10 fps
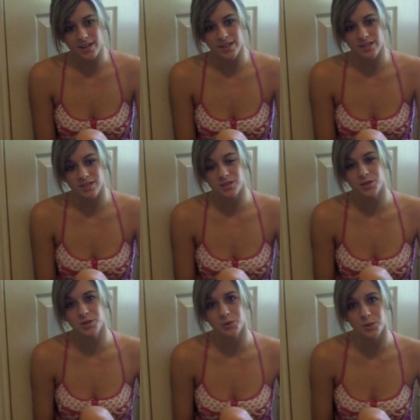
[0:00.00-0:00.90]
and he's
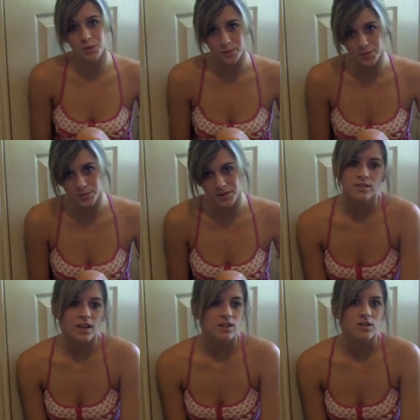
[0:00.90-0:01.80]
adorable.
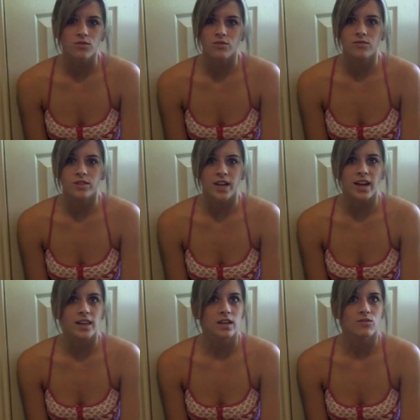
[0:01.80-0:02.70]
They do
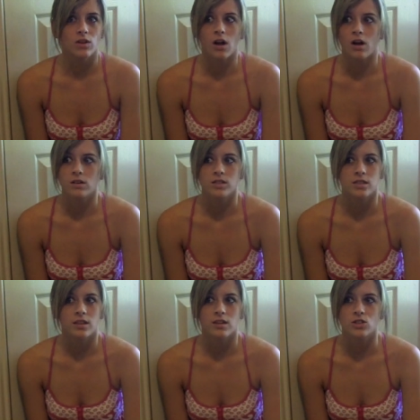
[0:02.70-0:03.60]
daily
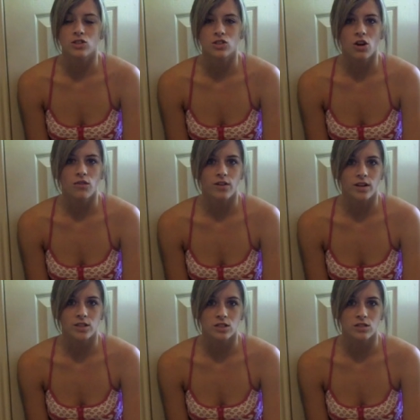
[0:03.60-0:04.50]
vlogs, and they're so
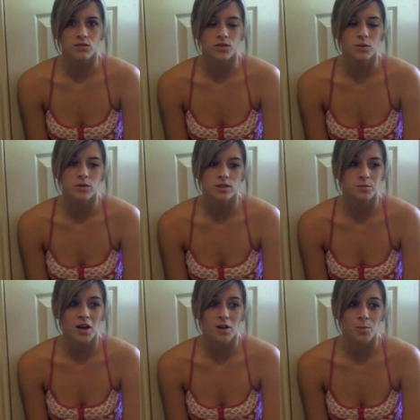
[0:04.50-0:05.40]
funny. So if you want to
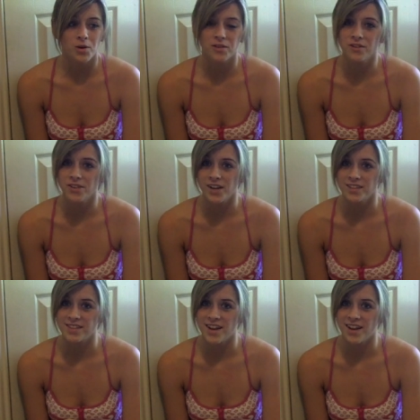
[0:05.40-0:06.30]
smile, put on your
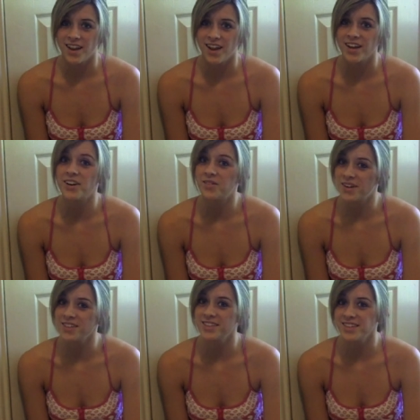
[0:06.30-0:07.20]
face that day, go
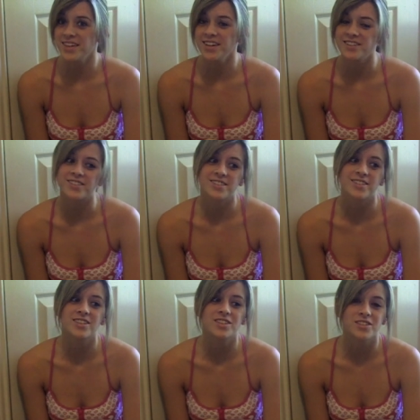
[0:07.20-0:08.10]
watch the Shaytards,
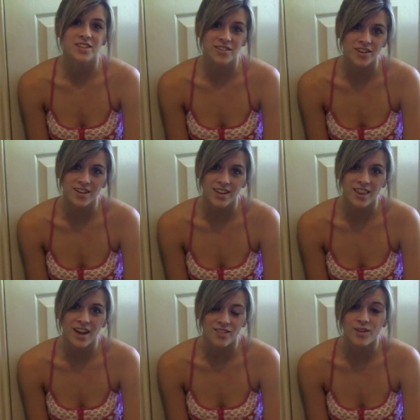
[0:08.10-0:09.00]
because you'll definitely
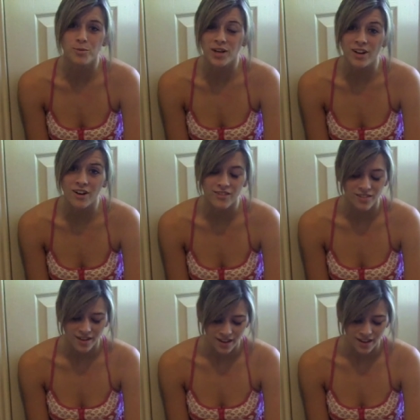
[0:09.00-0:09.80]
laugh your butt off.